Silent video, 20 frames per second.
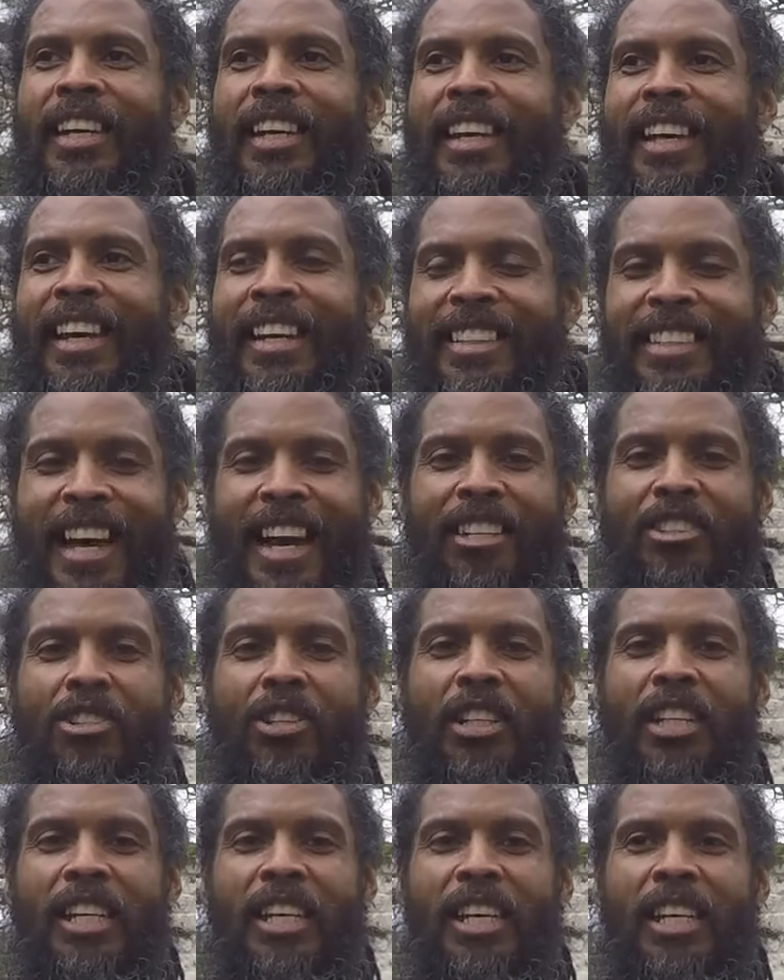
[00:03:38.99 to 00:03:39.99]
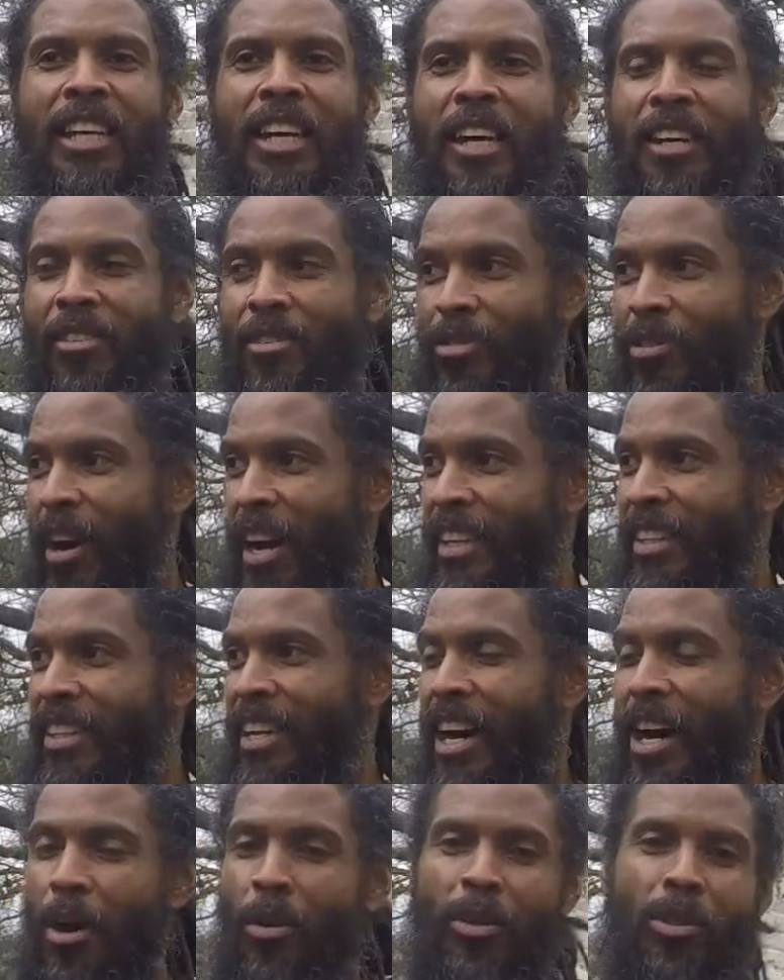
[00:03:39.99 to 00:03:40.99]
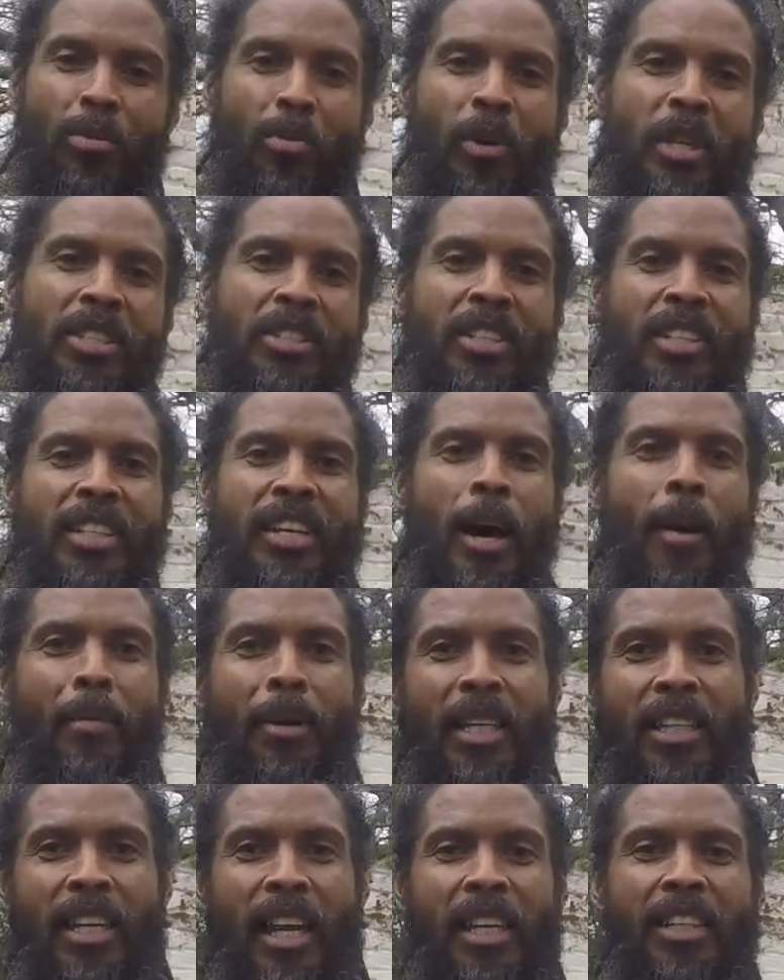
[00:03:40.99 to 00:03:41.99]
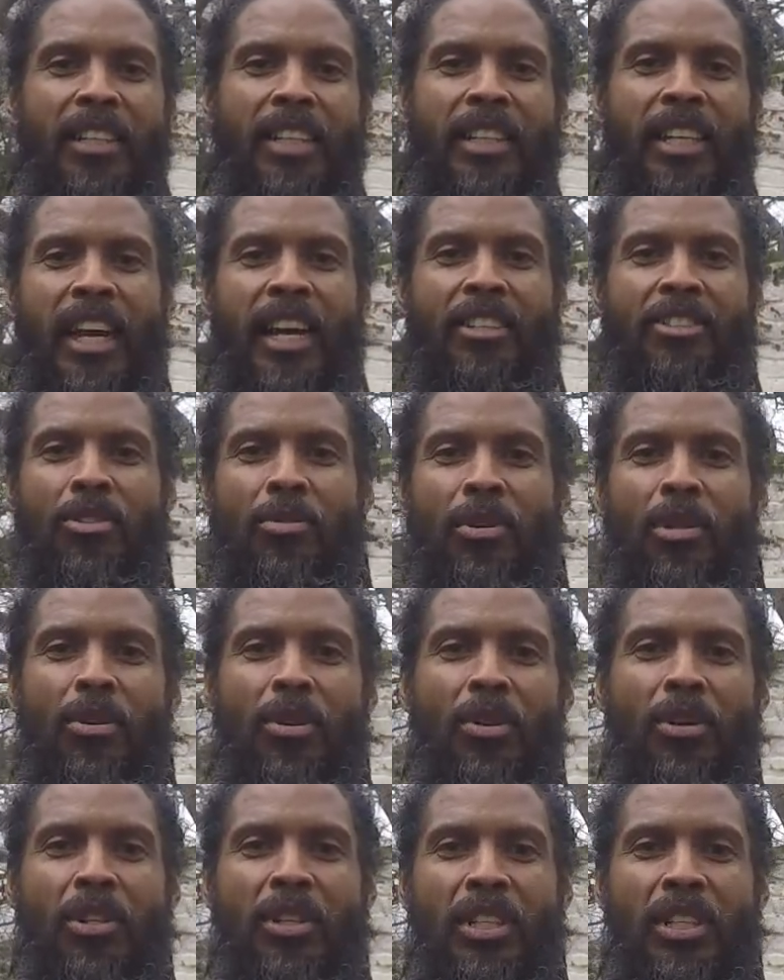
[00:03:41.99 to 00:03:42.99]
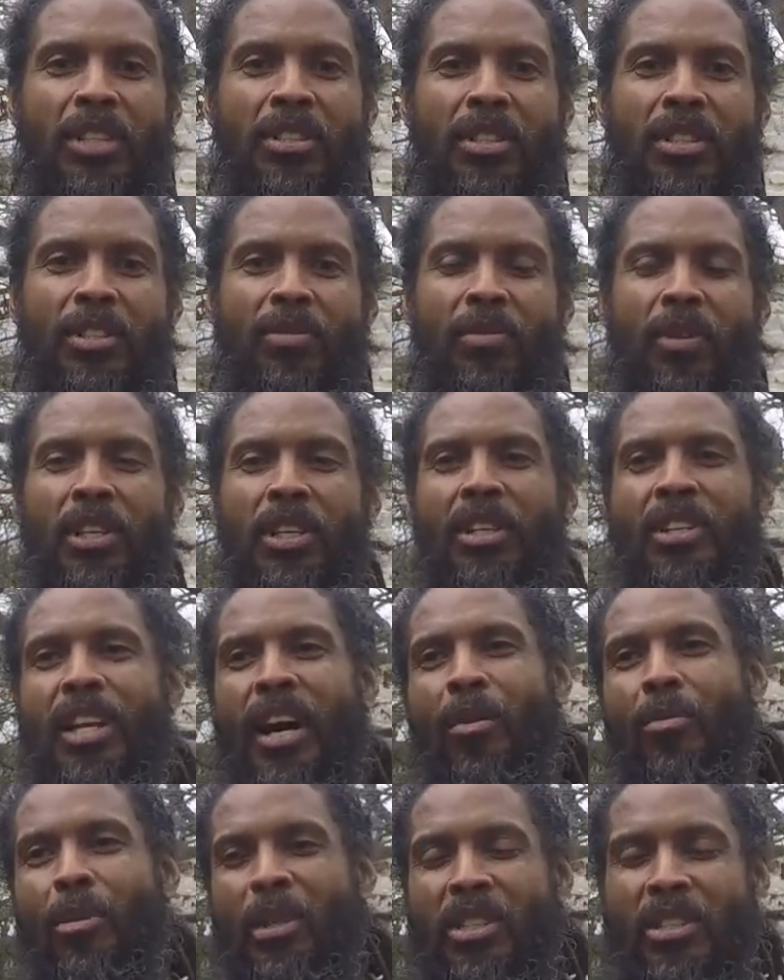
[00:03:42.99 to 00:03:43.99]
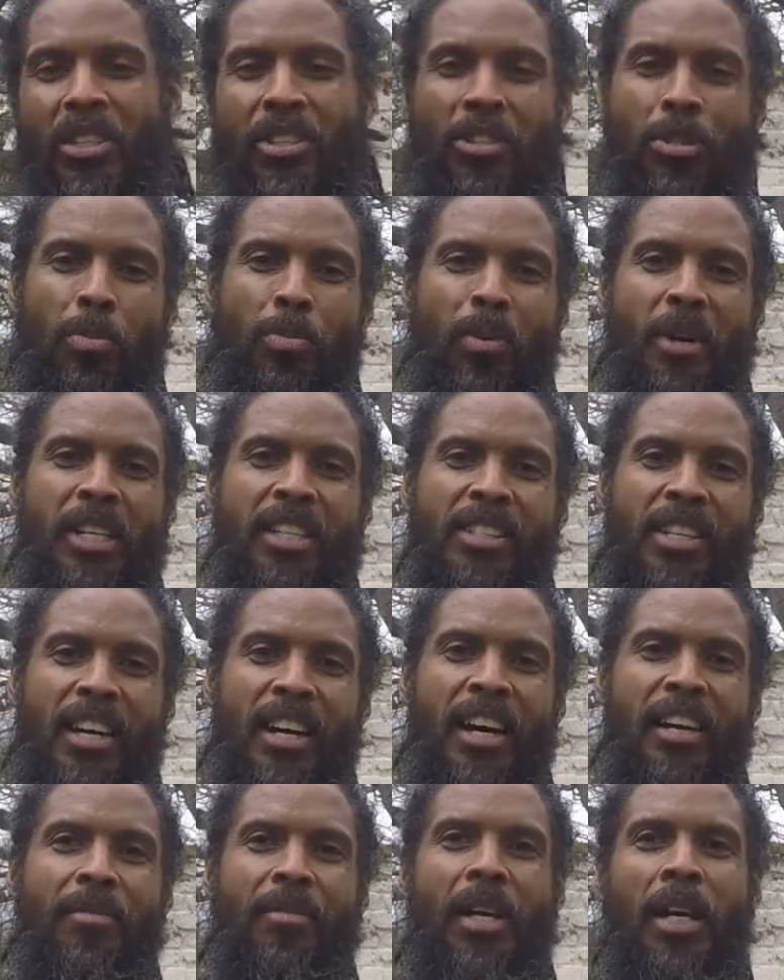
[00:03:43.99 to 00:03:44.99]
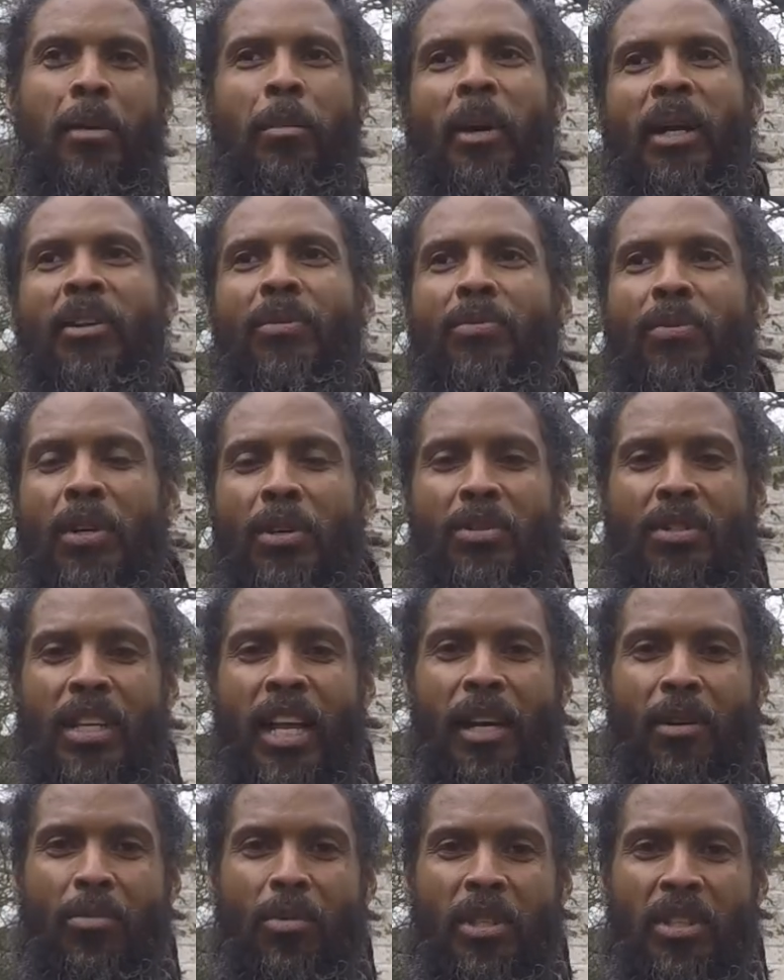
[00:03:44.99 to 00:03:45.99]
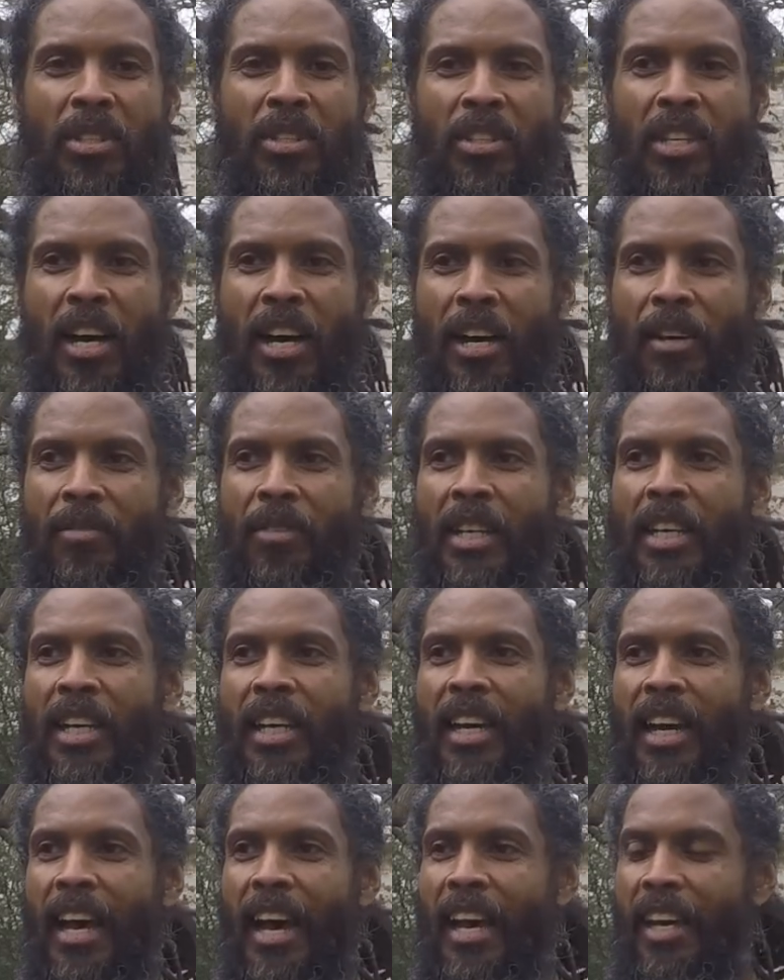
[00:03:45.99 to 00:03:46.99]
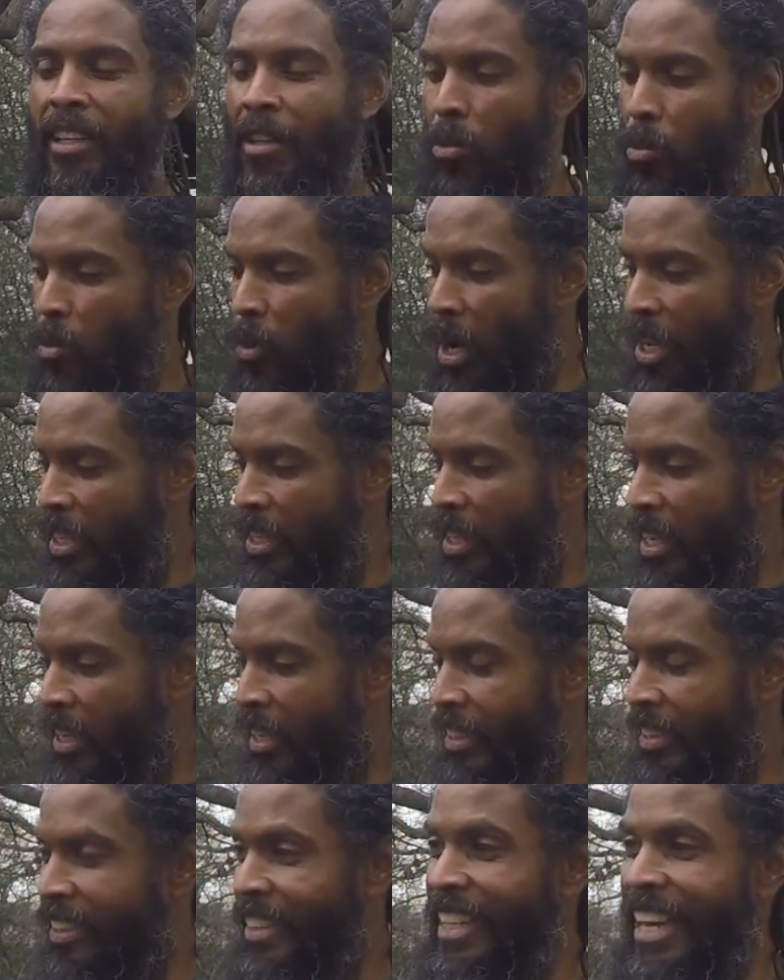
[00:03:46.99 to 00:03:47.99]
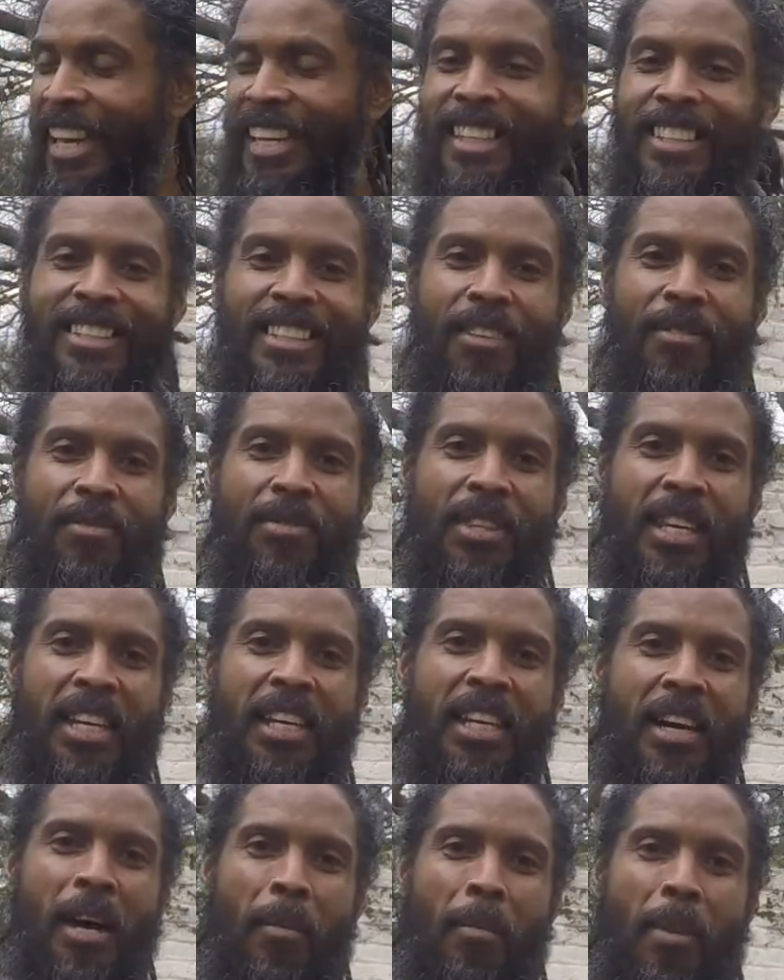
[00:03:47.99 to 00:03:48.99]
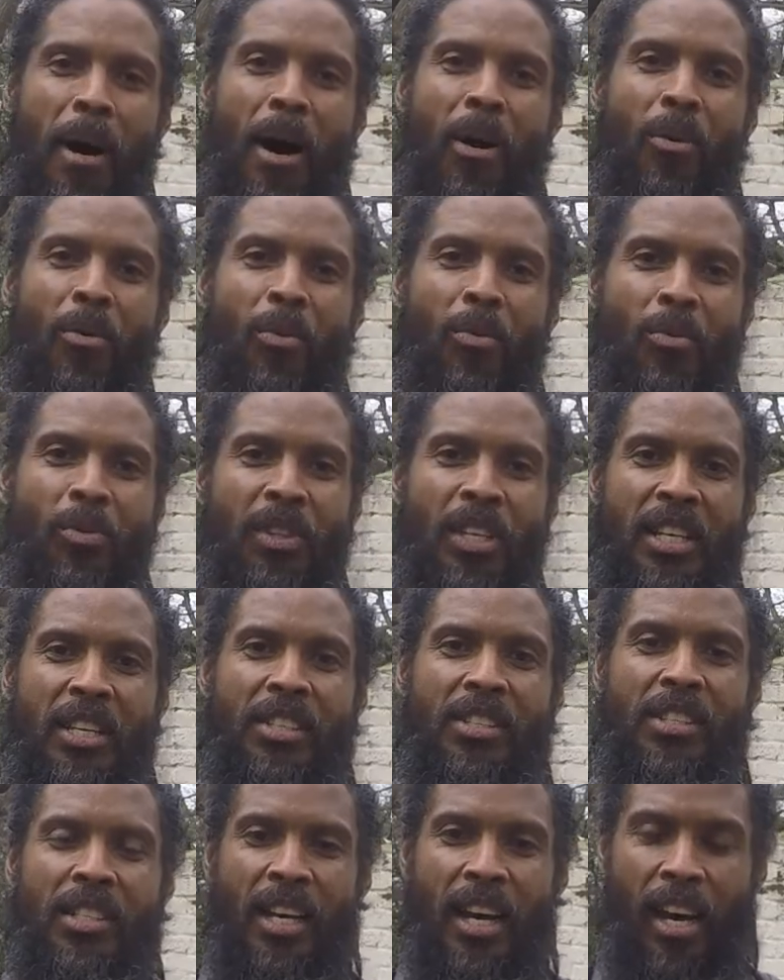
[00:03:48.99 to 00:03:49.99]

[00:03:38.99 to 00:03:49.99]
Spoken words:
it's actually right now, it's winter. I'm in London actually recording this video. Not winter, it's springtime, but it feels like winter time. And the one negative thing about this